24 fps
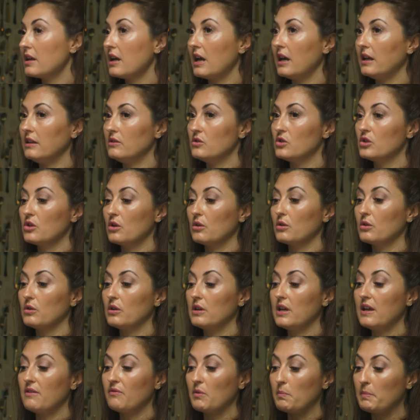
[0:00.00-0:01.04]
And so
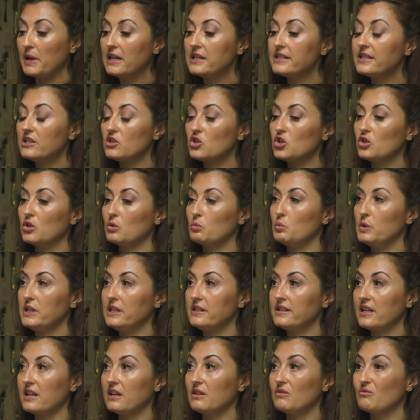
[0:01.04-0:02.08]
if a pet is insured, we
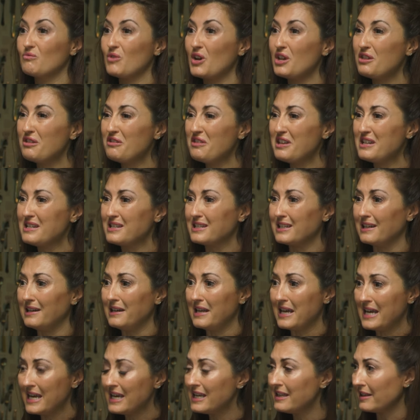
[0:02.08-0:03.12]
say, rather than
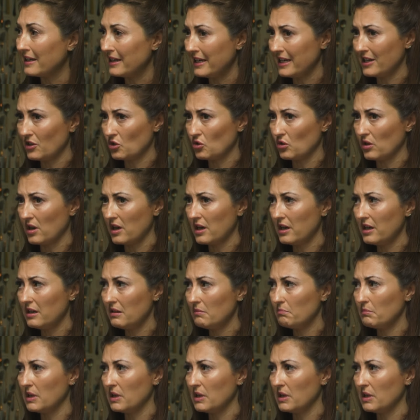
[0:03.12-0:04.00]
delaying that x-ray,